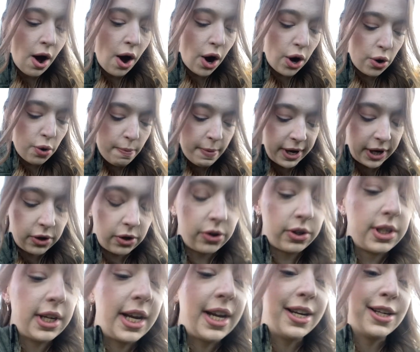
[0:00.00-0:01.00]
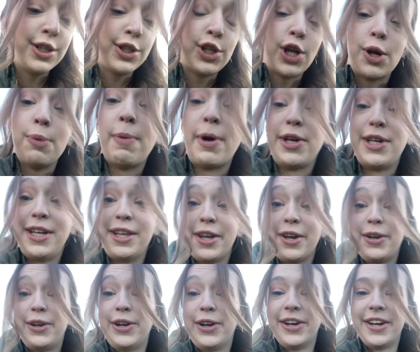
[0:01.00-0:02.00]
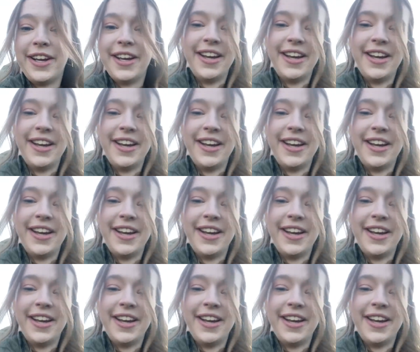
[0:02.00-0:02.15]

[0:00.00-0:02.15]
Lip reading: Oh my god, it is so muddy though. Look,